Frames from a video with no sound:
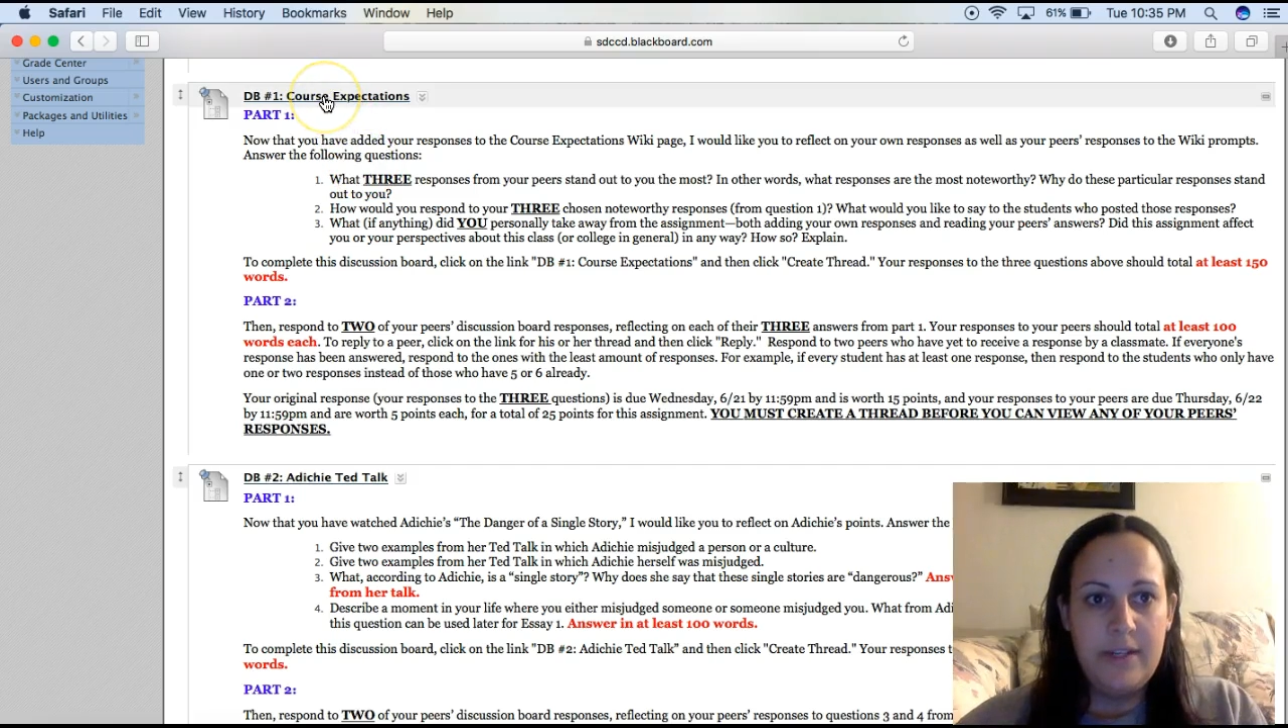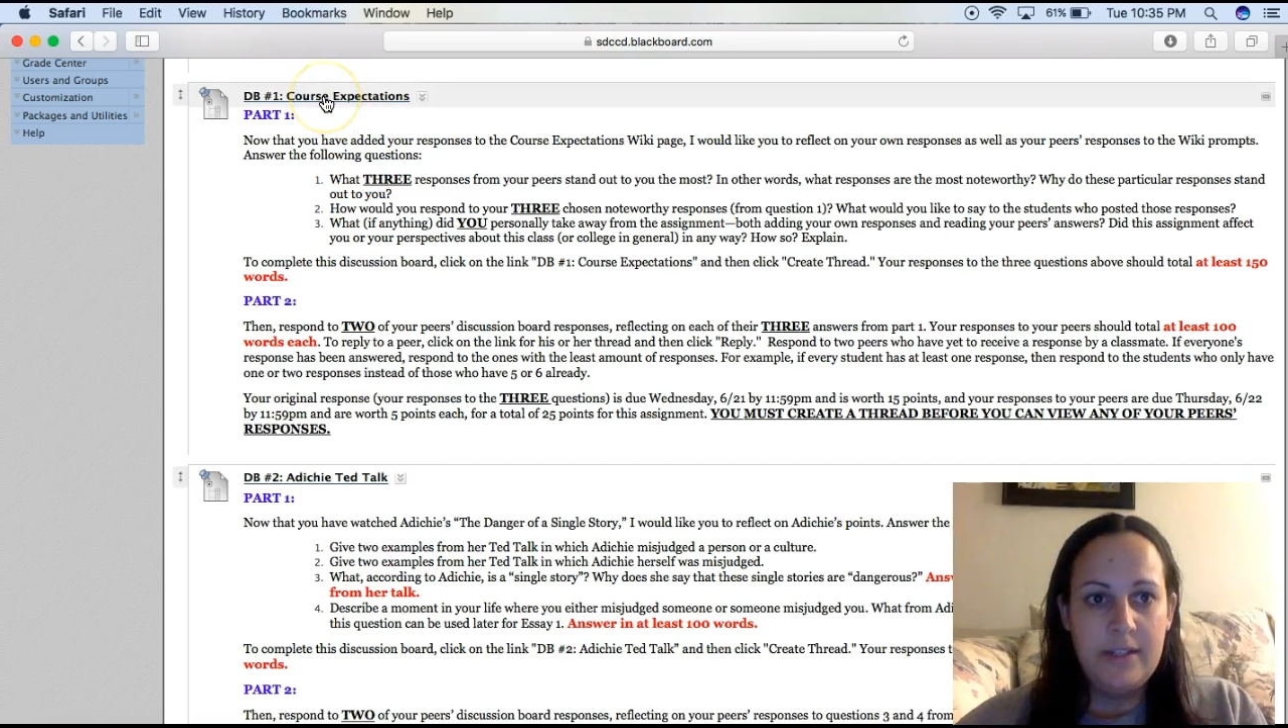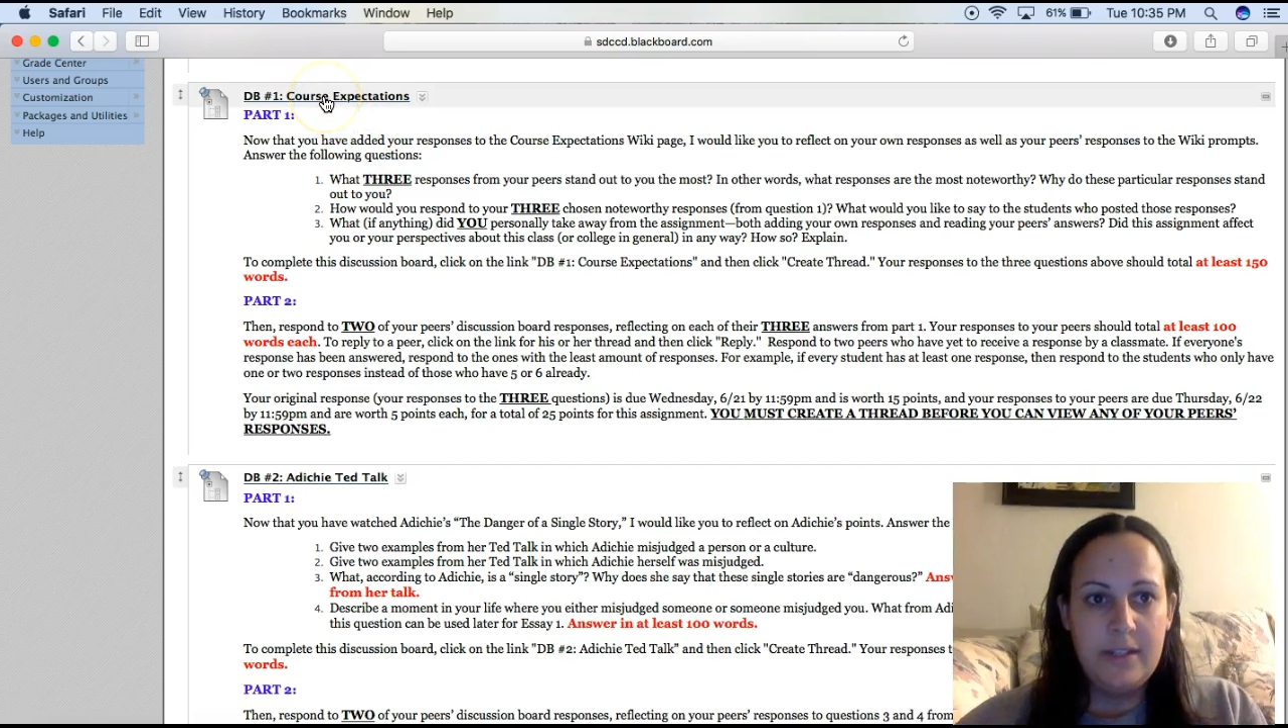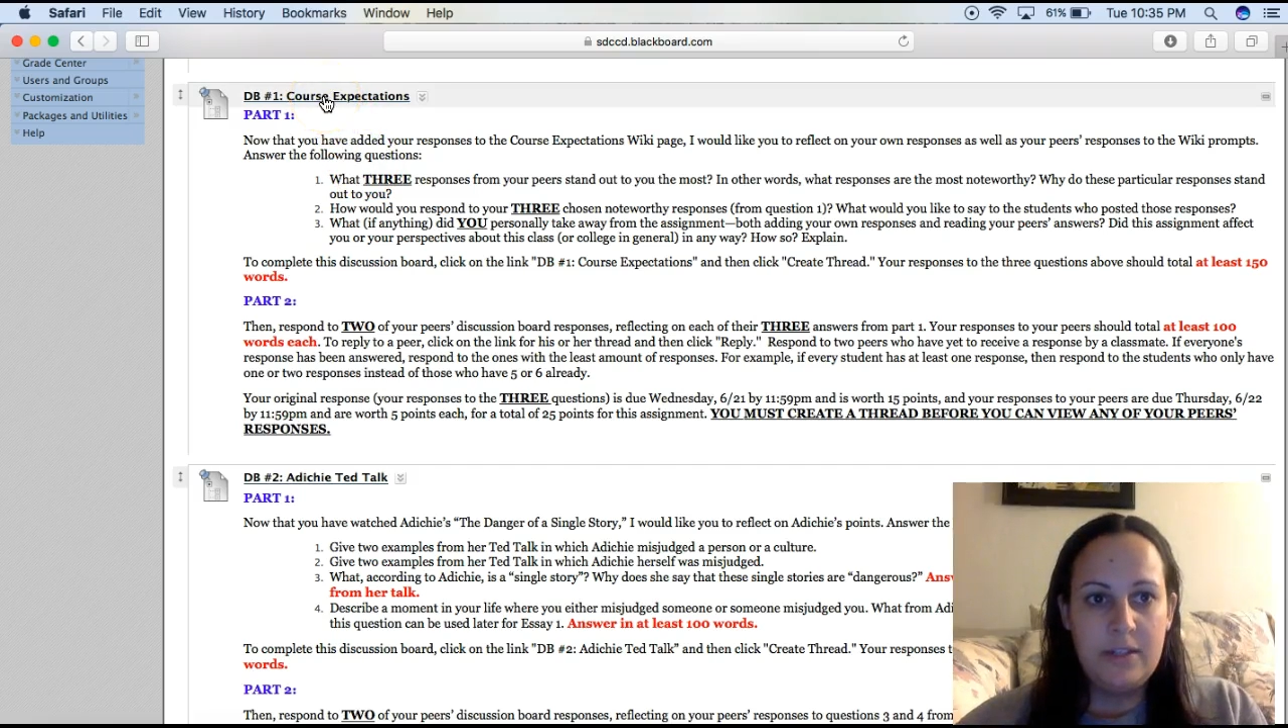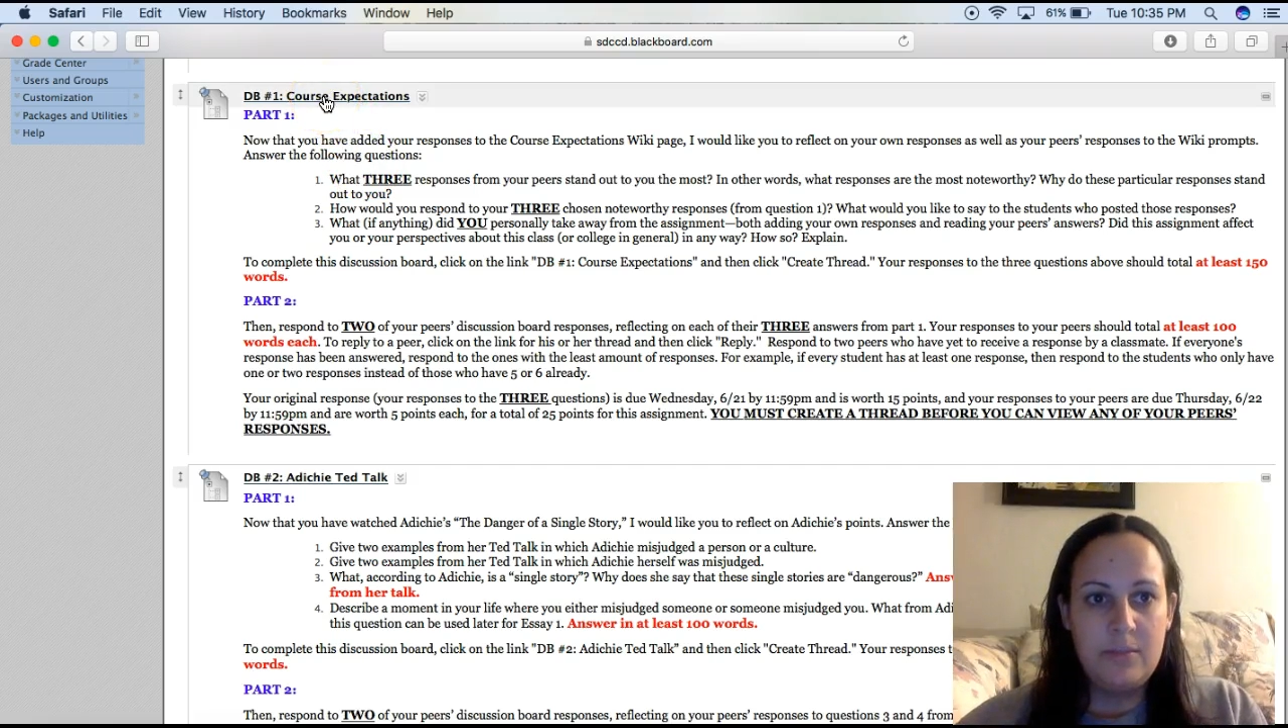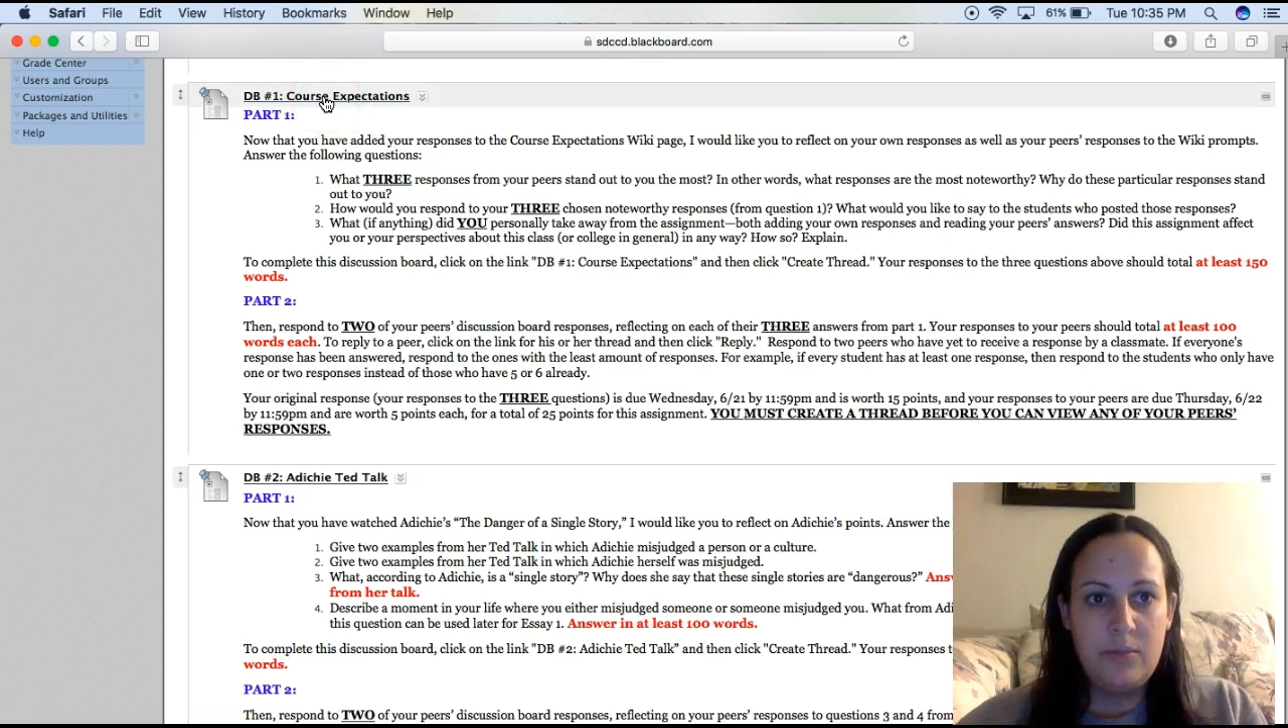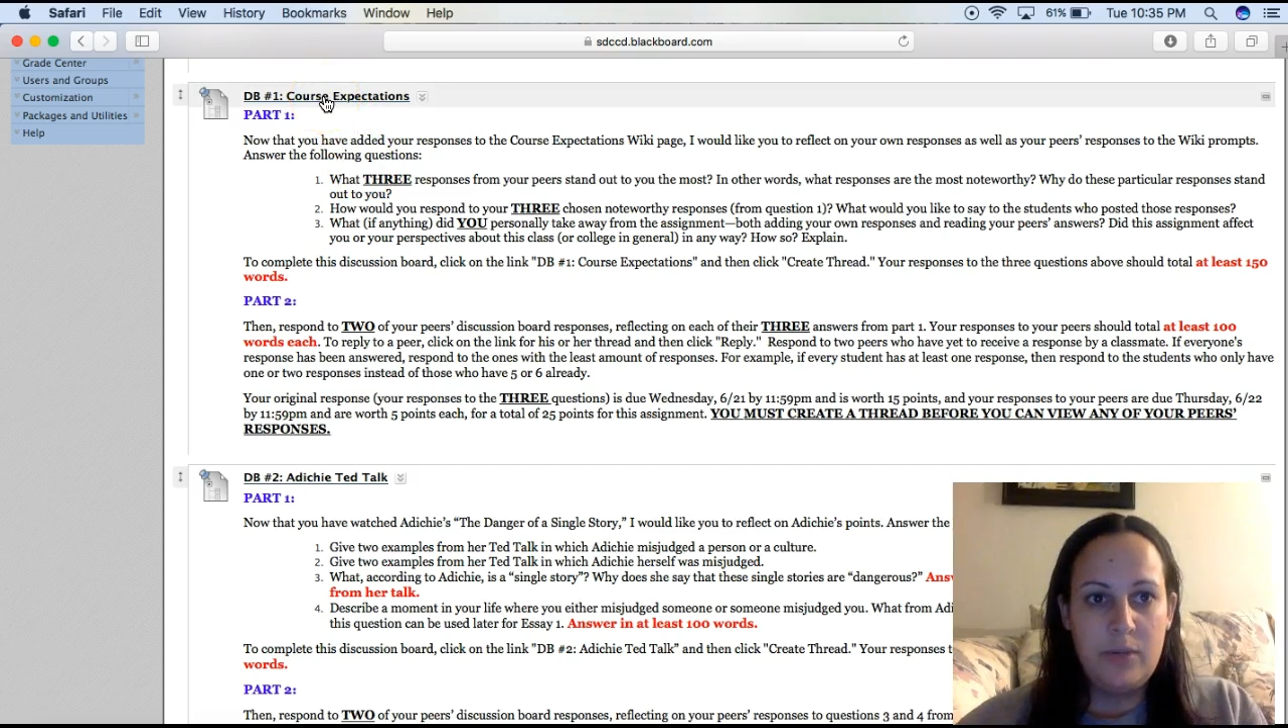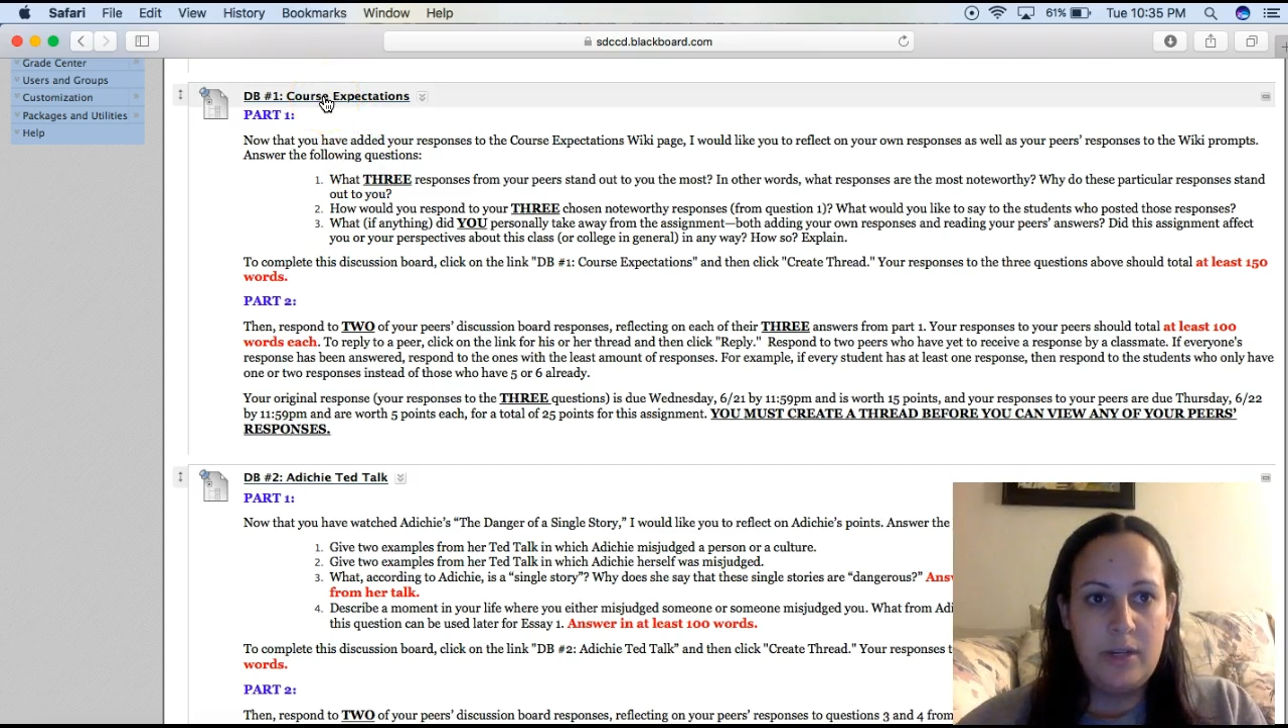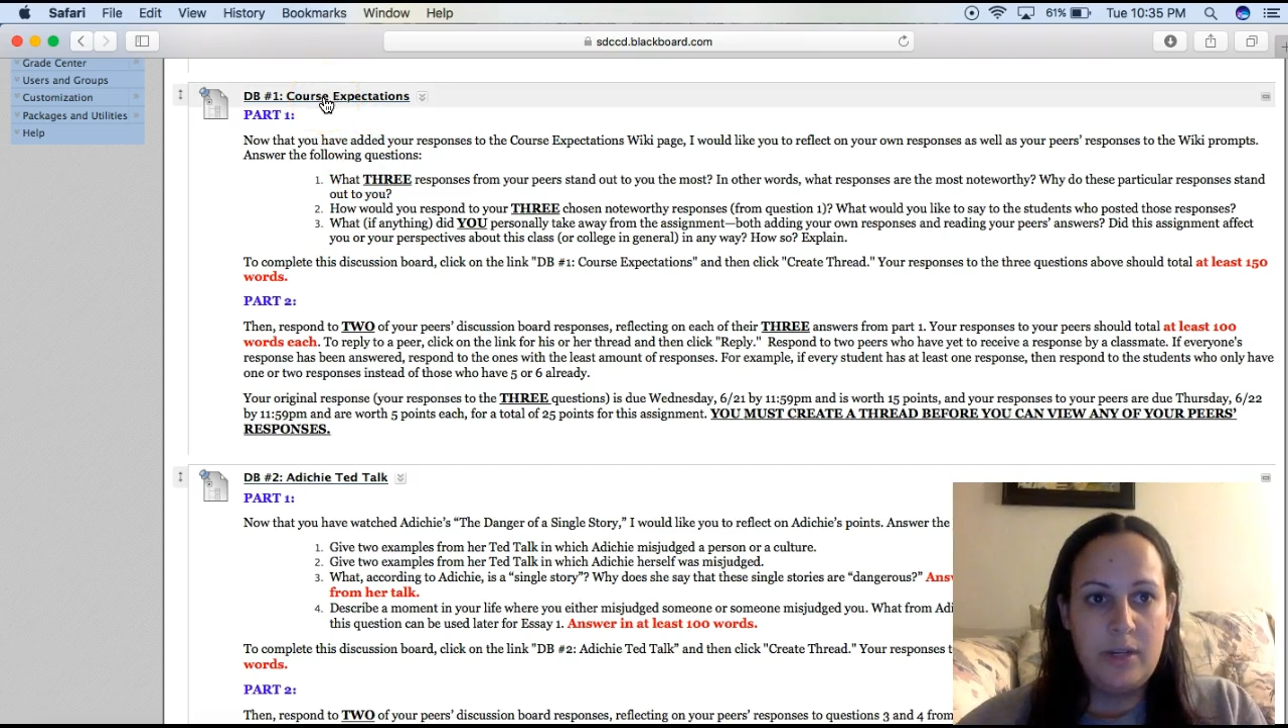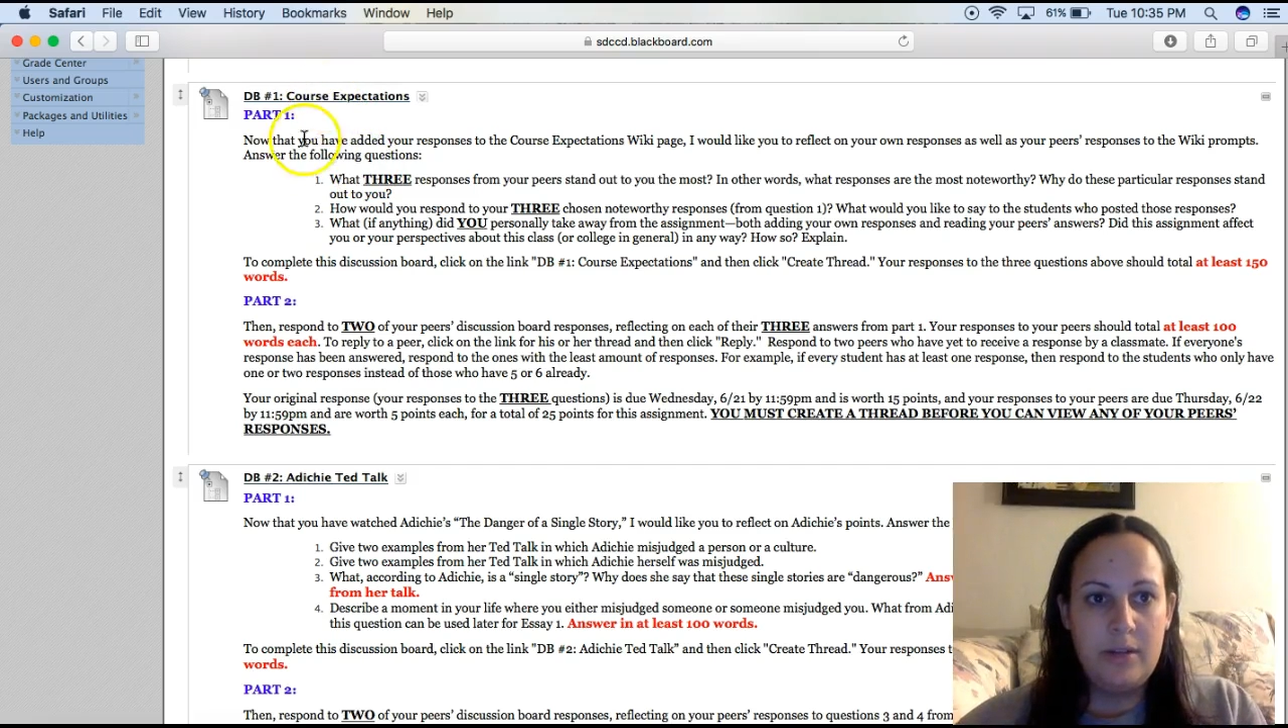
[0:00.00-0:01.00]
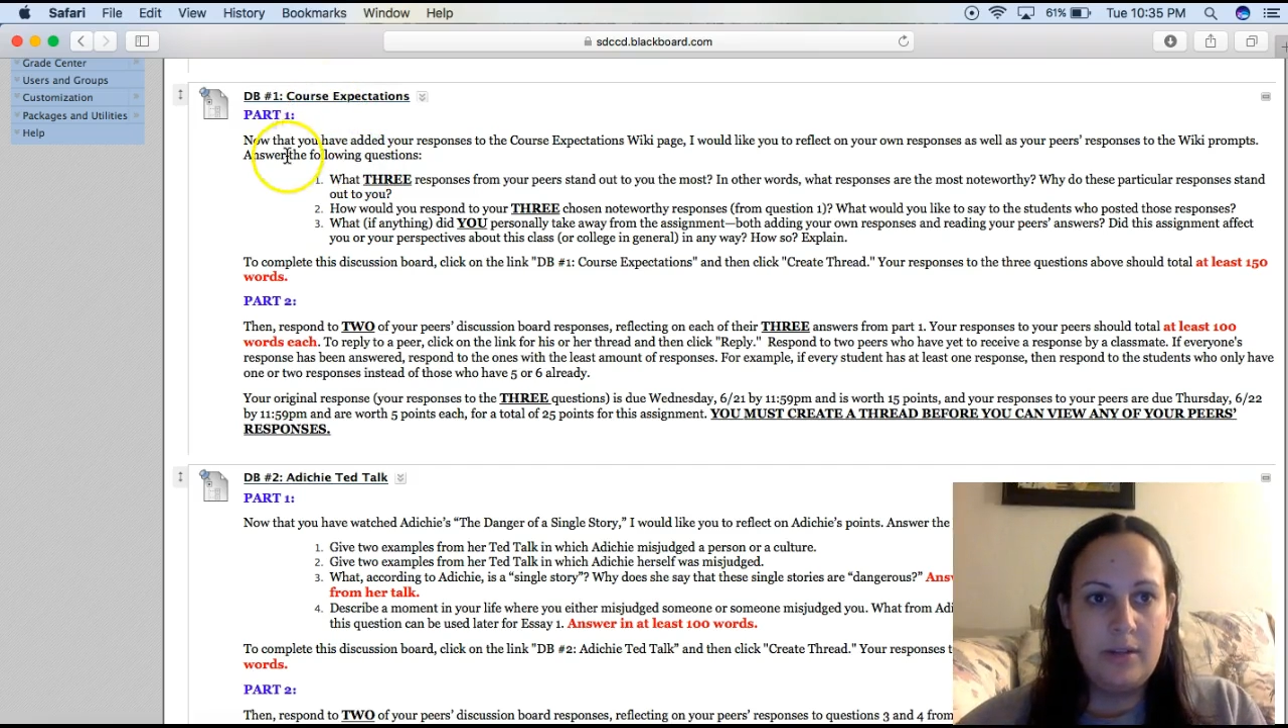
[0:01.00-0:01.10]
discussion board,